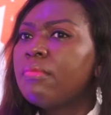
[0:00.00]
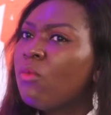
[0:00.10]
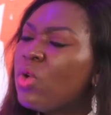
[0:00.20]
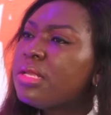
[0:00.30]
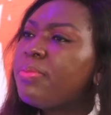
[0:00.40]

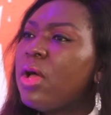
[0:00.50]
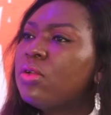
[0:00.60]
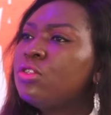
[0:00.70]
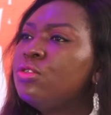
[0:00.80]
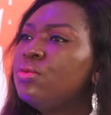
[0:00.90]
was
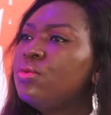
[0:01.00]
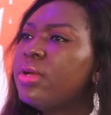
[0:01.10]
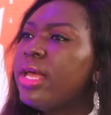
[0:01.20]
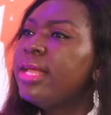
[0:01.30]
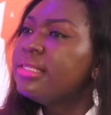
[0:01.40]
about to
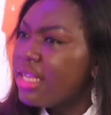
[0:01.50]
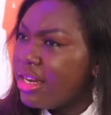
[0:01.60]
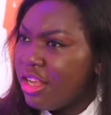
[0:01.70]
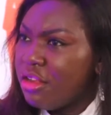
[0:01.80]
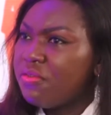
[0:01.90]
enter
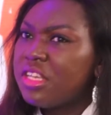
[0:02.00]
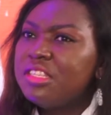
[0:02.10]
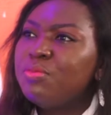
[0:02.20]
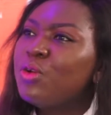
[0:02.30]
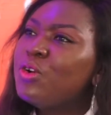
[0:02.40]
the
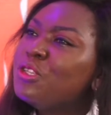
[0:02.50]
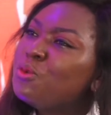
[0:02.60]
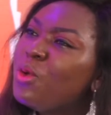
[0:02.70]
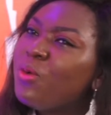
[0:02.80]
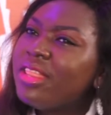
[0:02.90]
university because
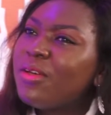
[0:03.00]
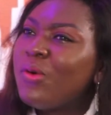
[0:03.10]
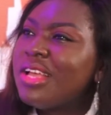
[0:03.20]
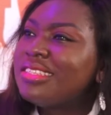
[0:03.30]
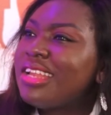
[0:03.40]
we were the
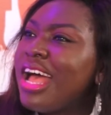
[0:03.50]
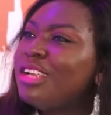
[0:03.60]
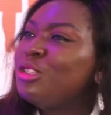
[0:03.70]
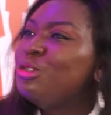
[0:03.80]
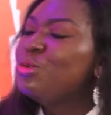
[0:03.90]
ones that
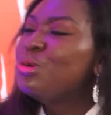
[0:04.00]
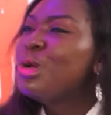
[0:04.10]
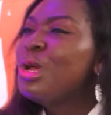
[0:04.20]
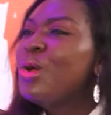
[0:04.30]
had to do,